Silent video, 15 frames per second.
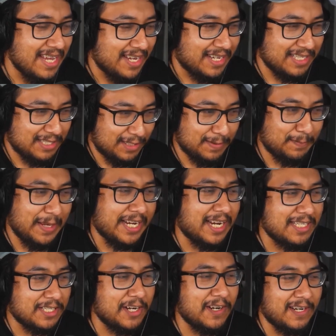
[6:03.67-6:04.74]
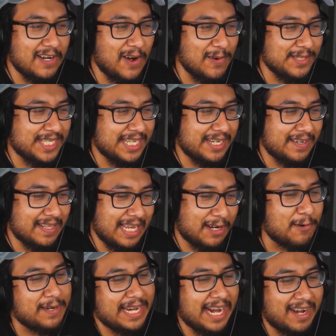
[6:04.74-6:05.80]
Cause, because you're nosy, you're like,
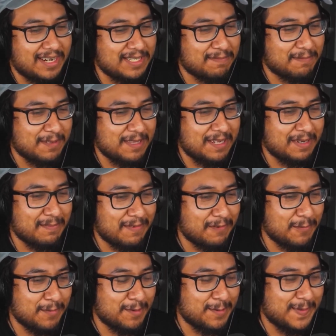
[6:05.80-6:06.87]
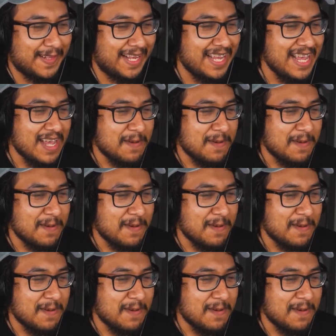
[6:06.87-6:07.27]
who cares if you look at my phone, blah, blah, blah.